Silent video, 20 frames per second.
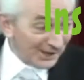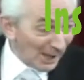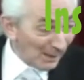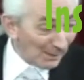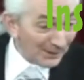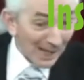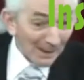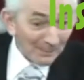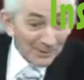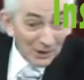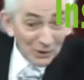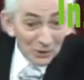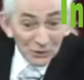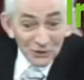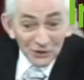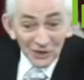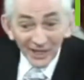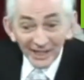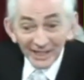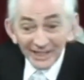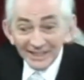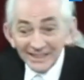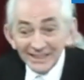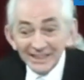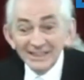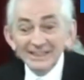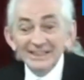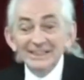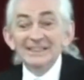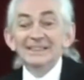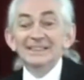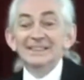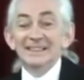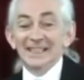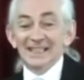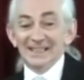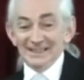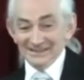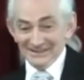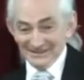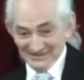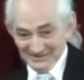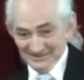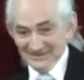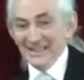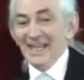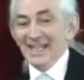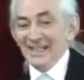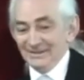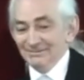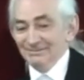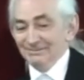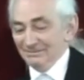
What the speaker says: Now, would that be a good trick? Yes. Okay.